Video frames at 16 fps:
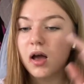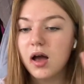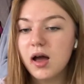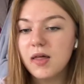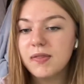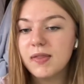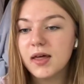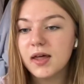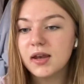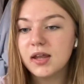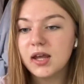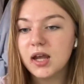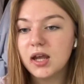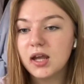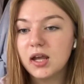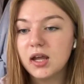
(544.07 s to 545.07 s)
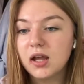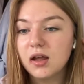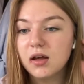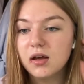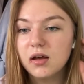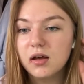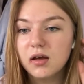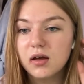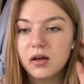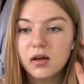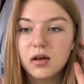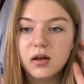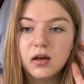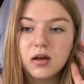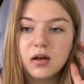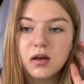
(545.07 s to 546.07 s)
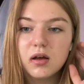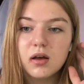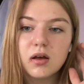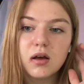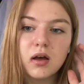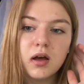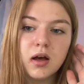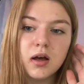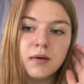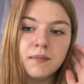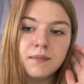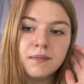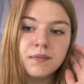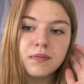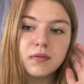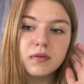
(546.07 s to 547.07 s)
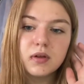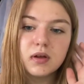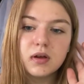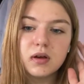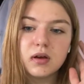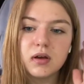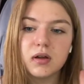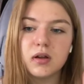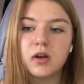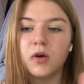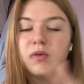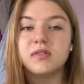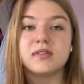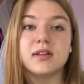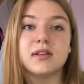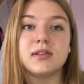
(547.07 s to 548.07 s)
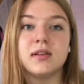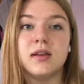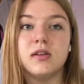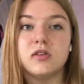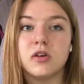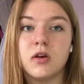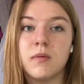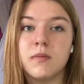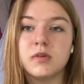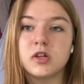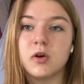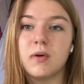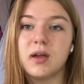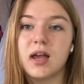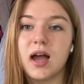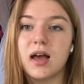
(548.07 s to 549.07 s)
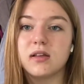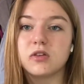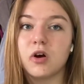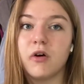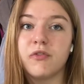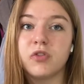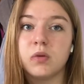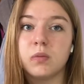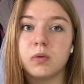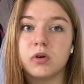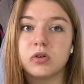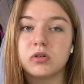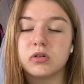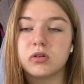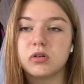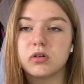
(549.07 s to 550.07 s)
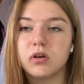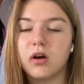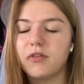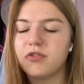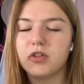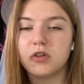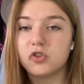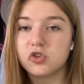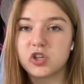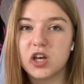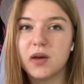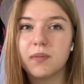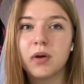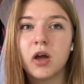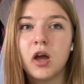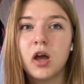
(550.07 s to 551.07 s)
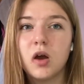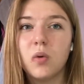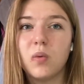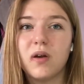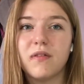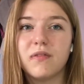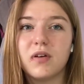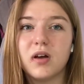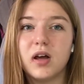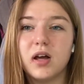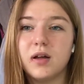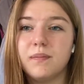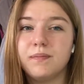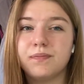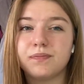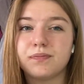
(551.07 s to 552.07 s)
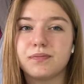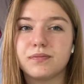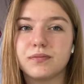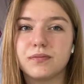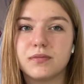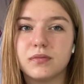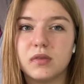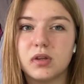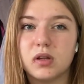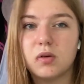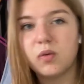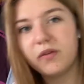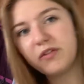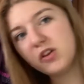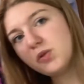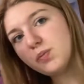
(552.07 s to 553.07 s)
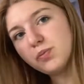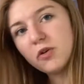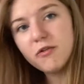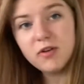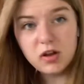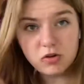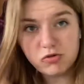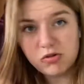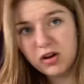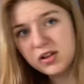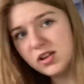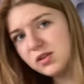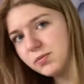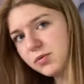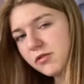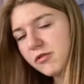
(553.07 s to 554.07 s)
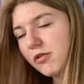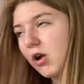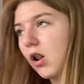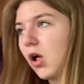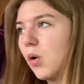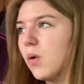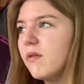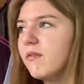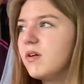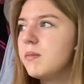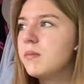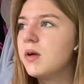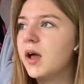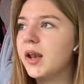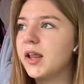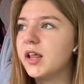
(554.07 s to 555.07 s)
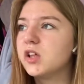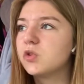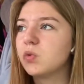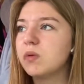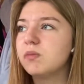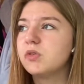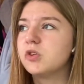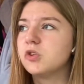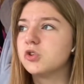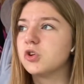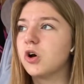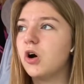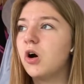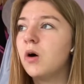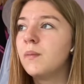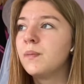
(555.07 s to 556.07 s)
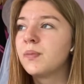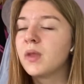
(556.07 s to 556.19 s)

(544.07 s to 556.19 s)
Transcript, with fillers: and then he um no one's listening to him so he gets off the bus off the ship with um with his brother drags his brother along with him and he swims to shore